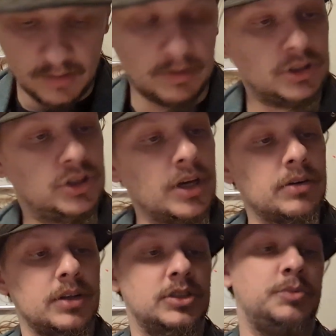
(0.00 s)
But
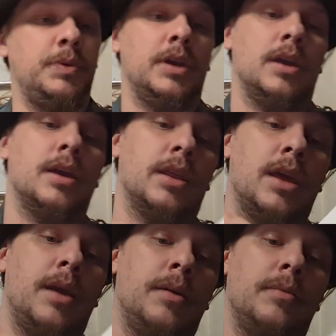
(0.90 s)
generally speaking, how the
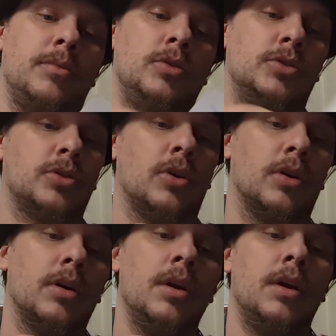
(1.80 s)
game, you
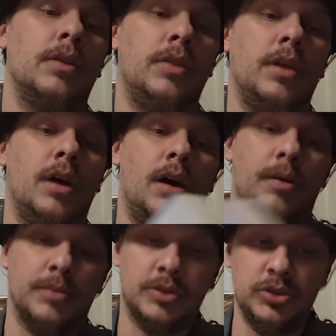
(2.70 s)
start,
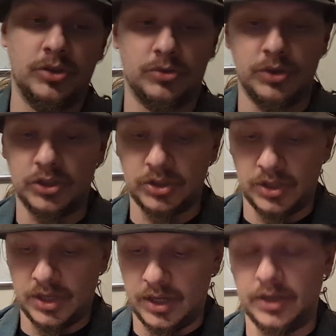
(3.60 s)
because
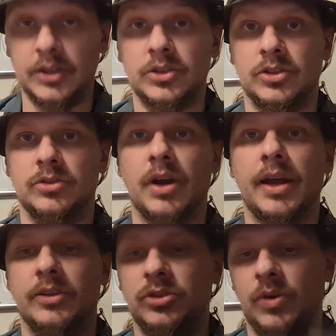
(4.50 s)
traditionally in Dungeons and
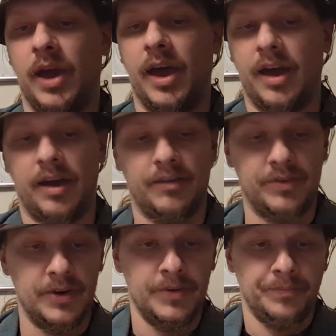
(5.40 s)
Dragons, you have
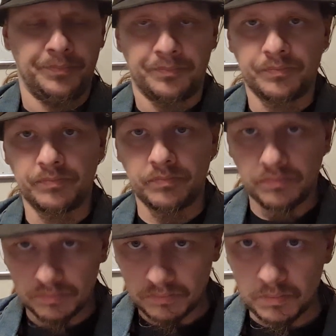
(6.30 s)

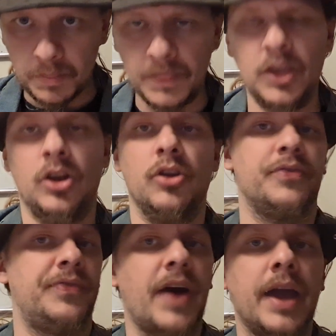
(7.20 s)
your
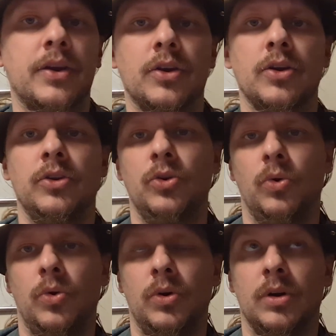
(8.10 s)
fighter,
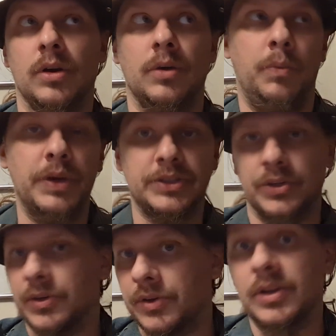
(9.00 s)
your
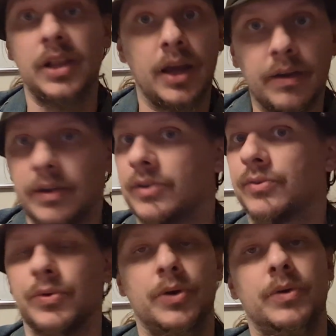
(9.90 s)
wizard, cleric,
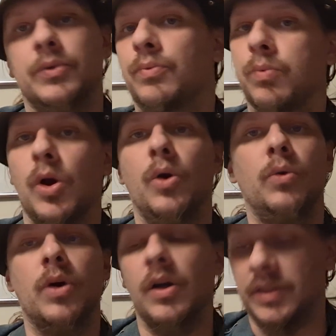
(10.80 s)
druid,
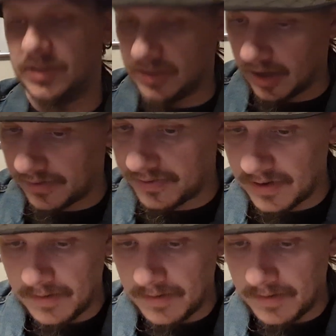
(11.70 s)
rogue, all this stuff.